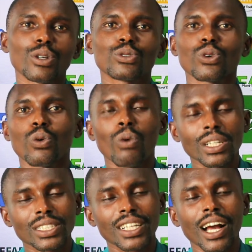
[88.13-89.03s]
So
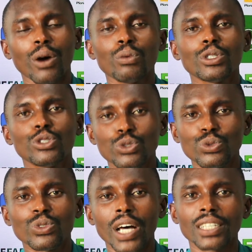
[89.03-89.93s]
what can we
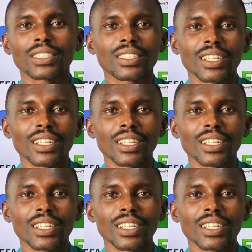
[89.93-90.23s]
do that